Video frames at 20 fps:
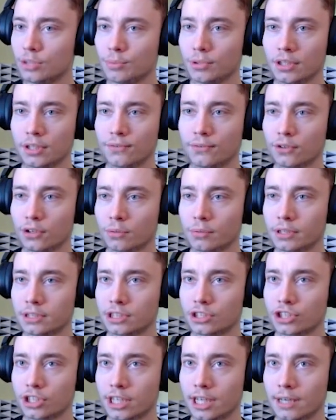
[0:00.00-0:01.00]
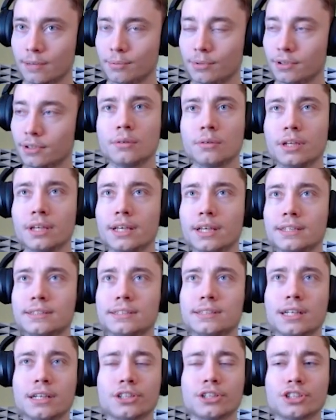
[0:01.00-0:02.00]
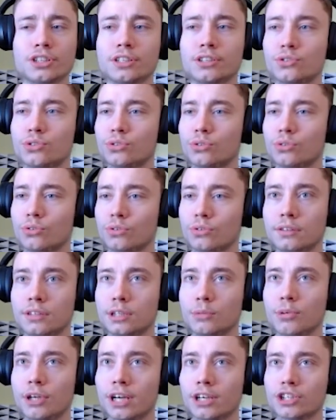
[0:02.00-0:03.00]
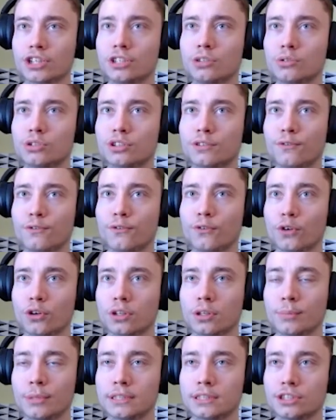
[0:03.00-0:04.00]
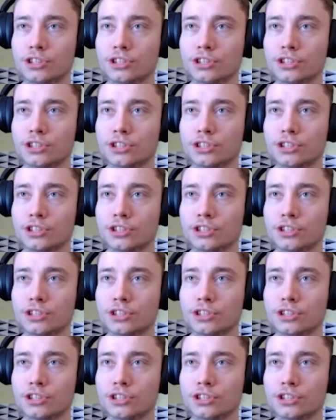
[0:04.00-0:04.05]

G P T four message cap. Is this actually true? Did we actually use forty